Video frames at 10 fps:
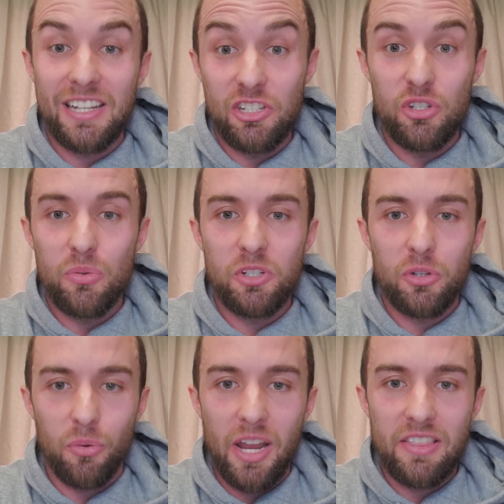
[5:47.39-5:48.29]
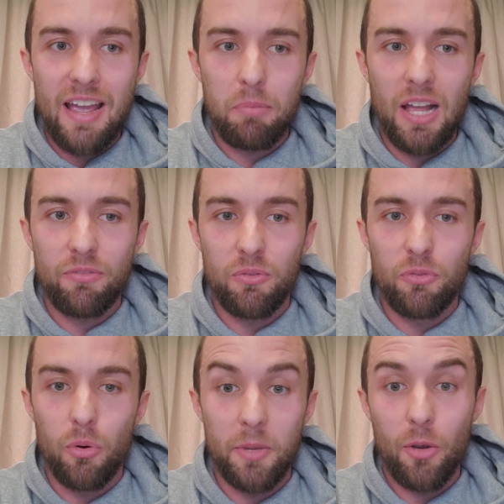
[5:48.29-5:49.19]
need you to create that platform
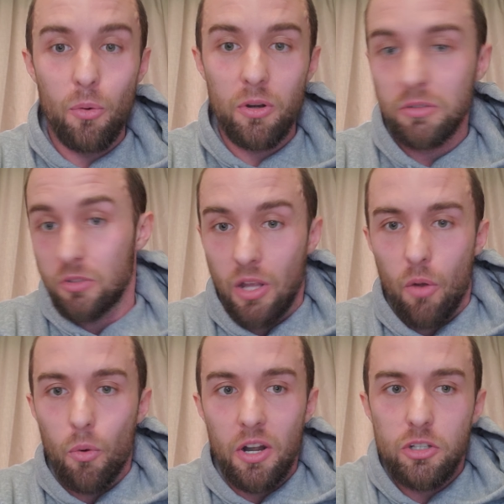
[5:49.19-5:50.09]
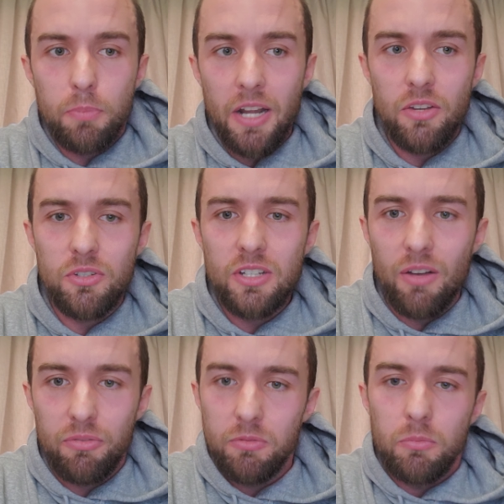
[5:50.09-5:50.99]
for me or or spread it yourself.